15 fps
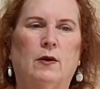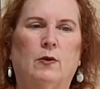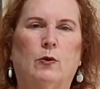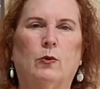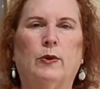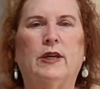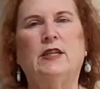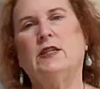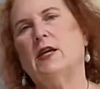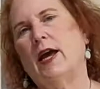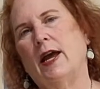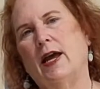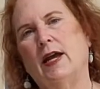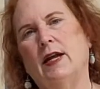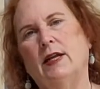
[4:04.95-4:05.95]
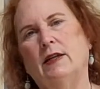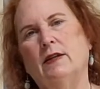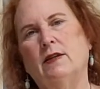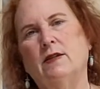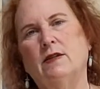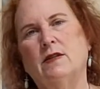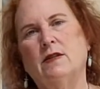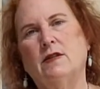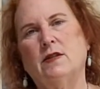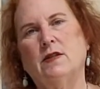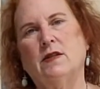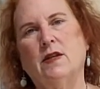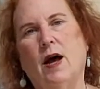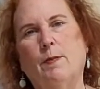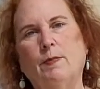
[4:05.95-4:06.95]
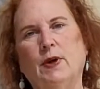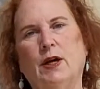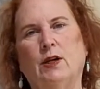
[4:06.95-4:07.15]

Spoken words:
retain some